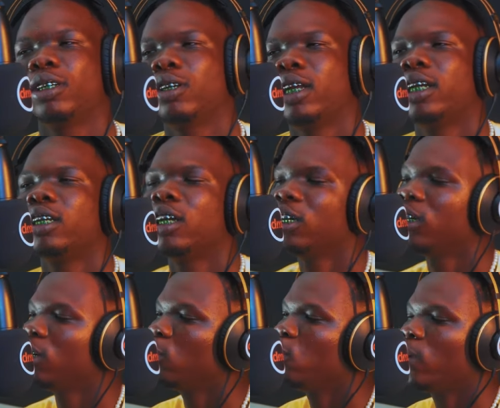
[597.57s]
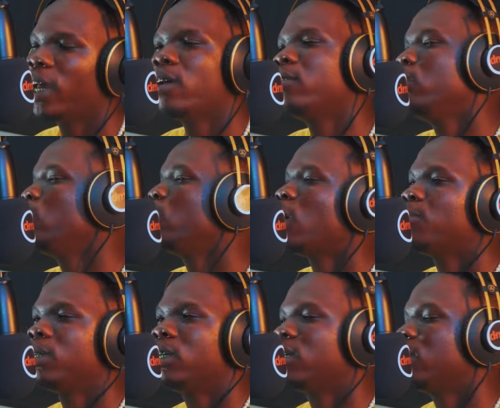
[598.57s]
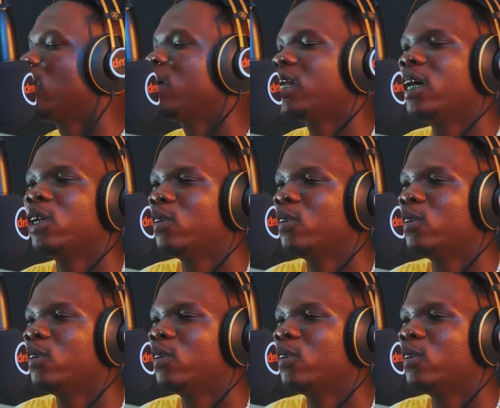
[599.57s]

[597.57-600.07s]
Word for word: so that wherever you drop in on SoundCloud or